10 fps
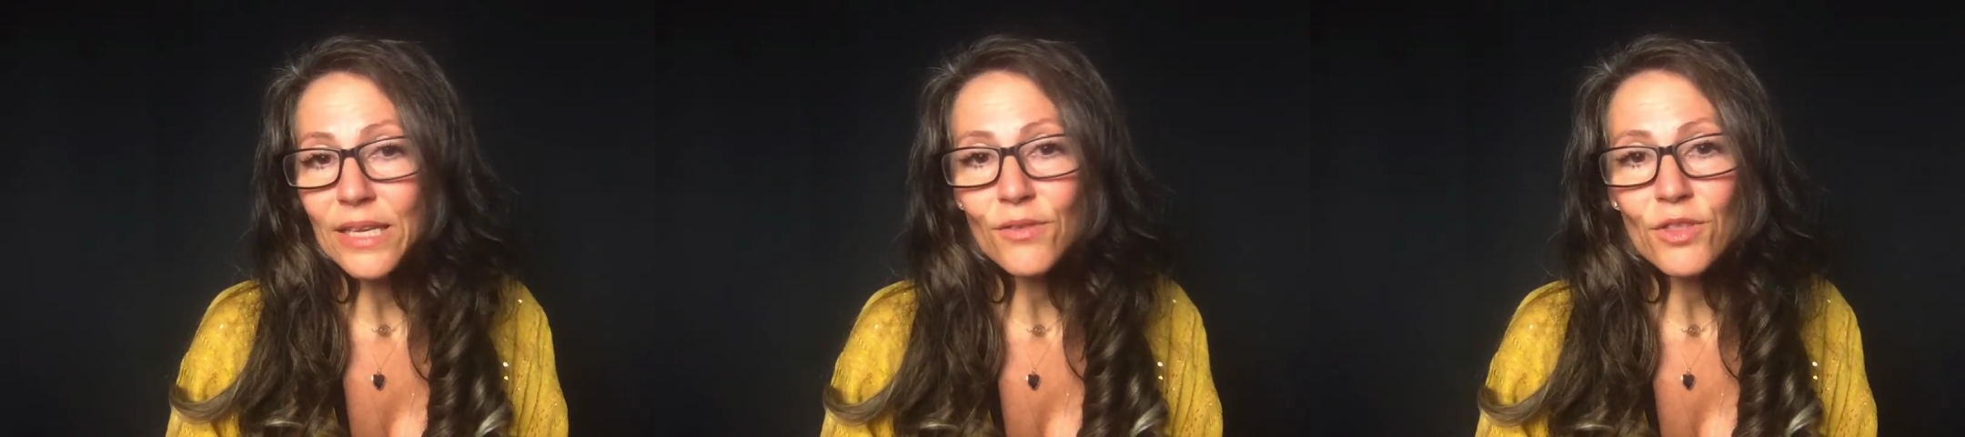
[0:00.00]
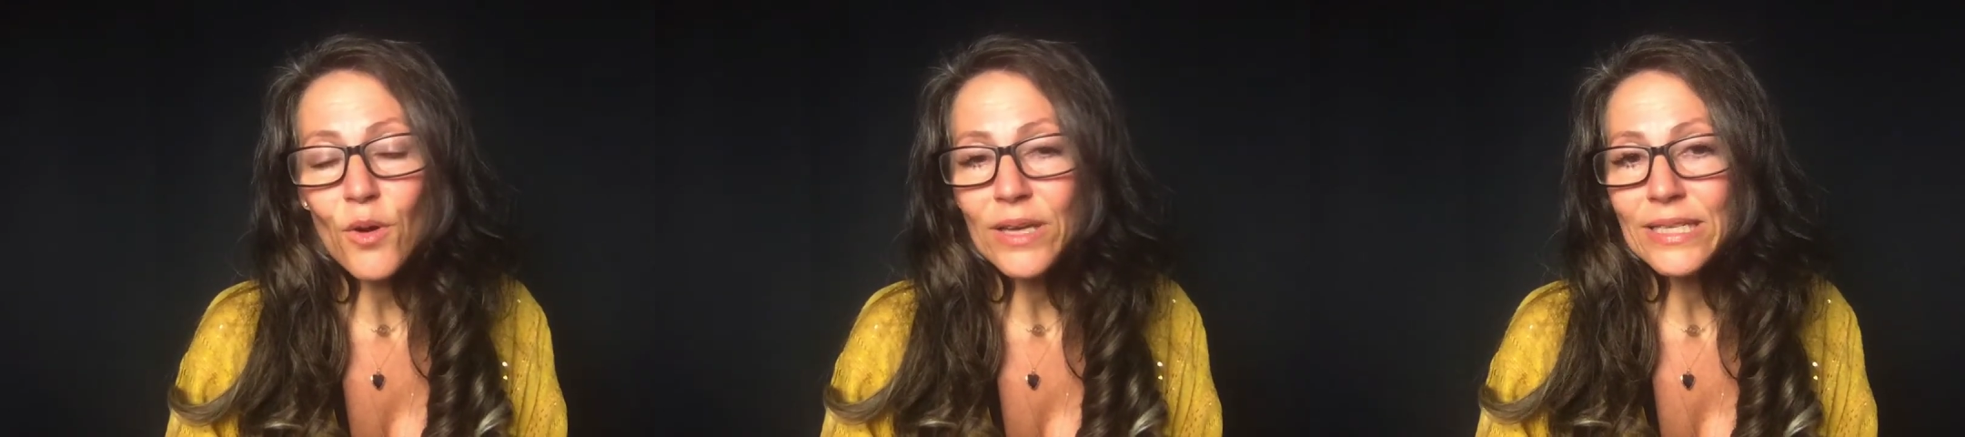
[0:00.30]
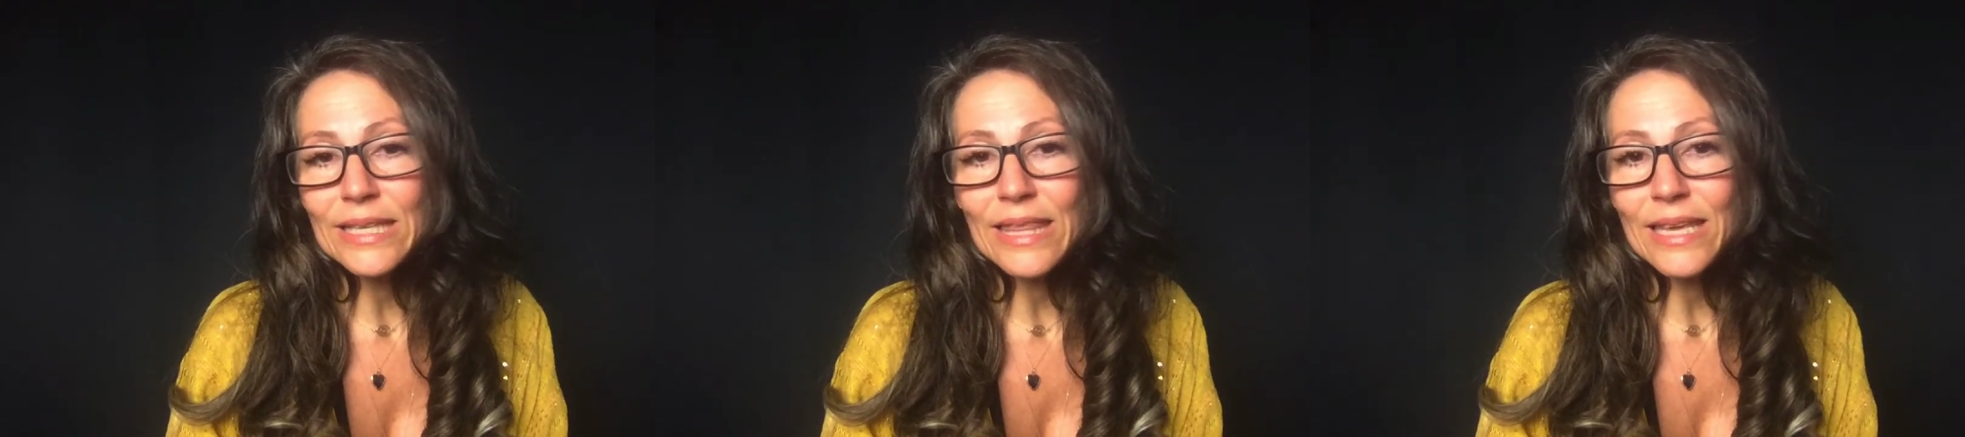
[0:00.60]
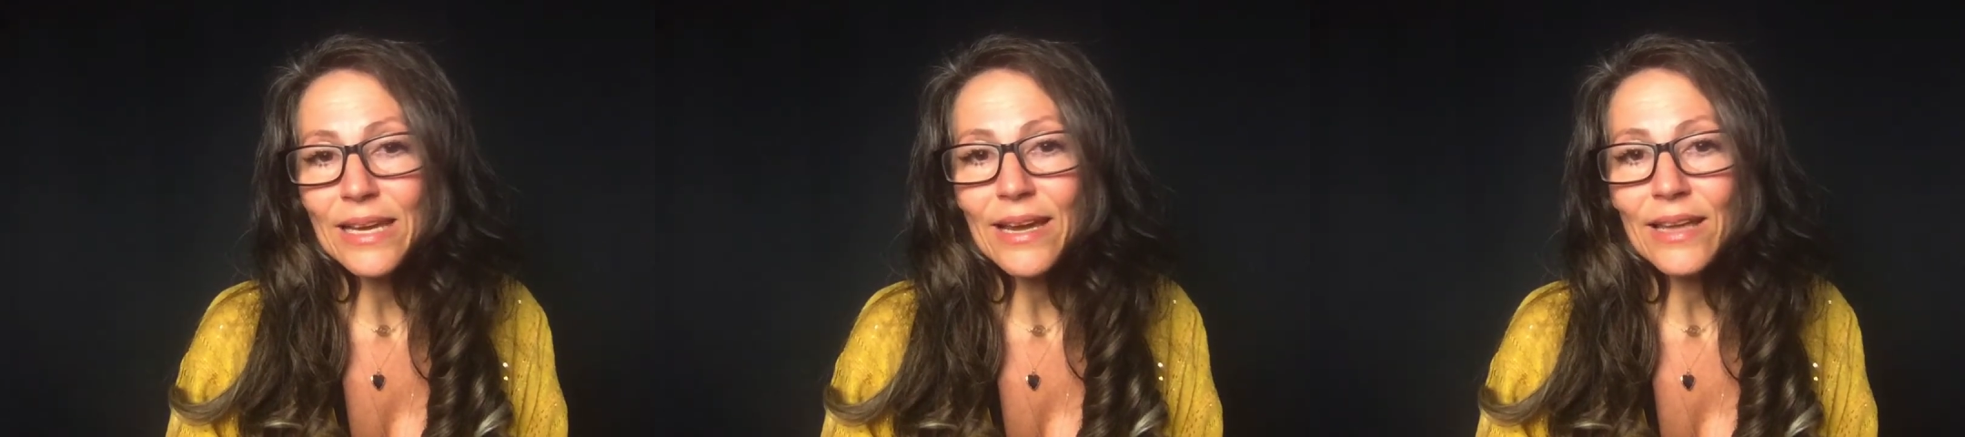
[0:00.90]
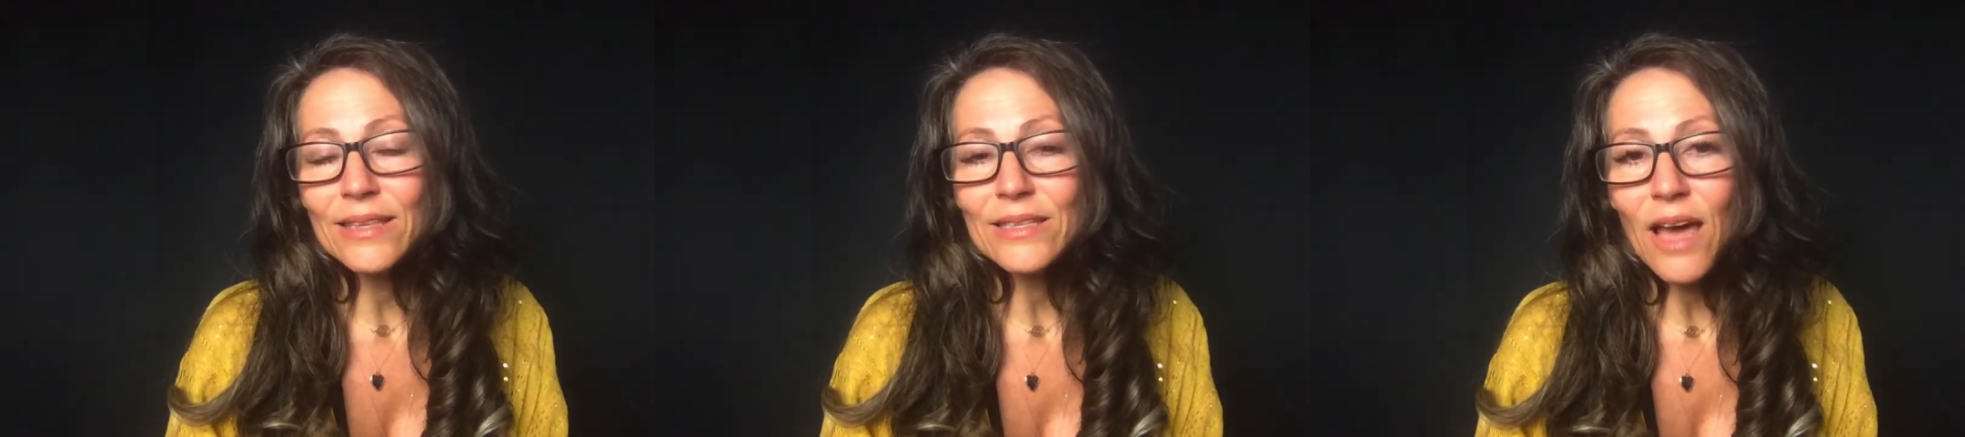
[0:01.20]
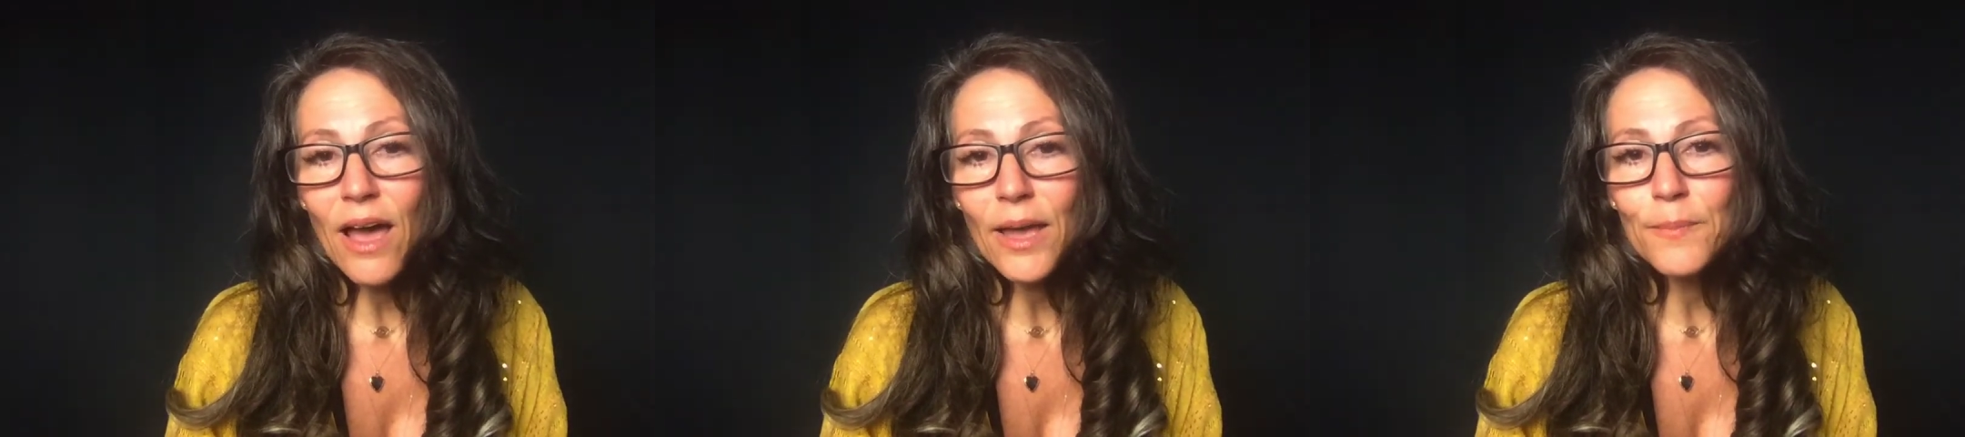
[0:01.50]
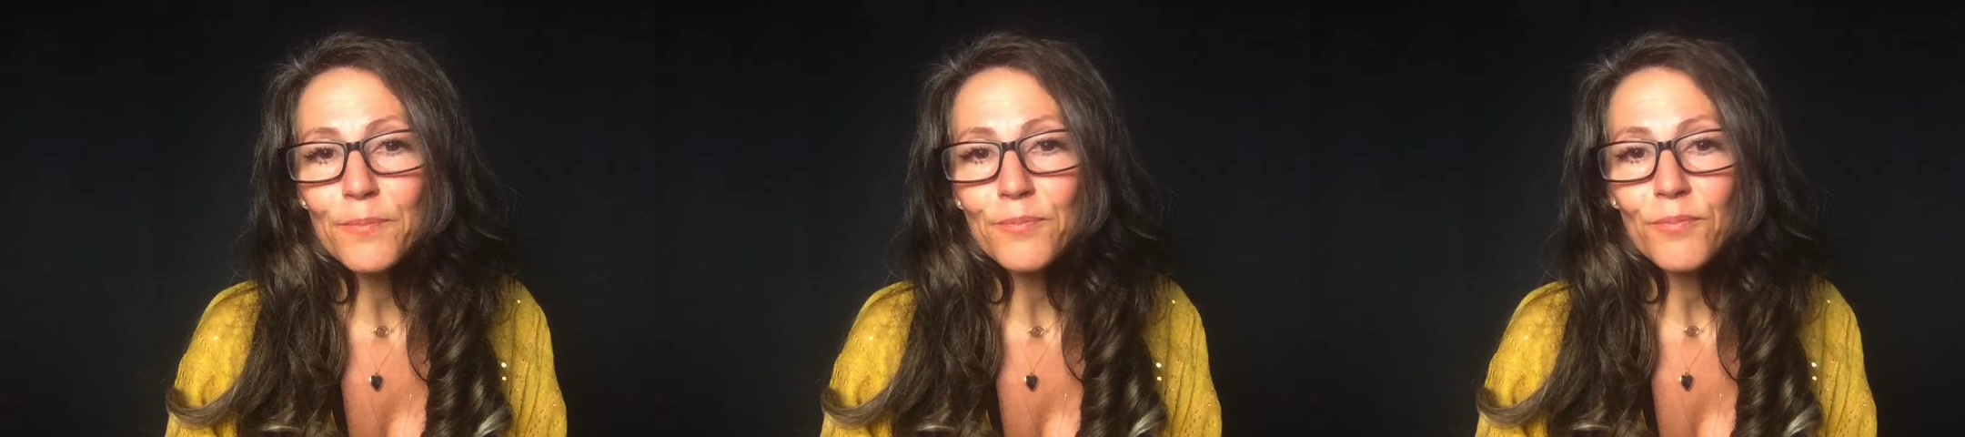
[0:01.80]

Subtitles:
even though I didn't think I had the time,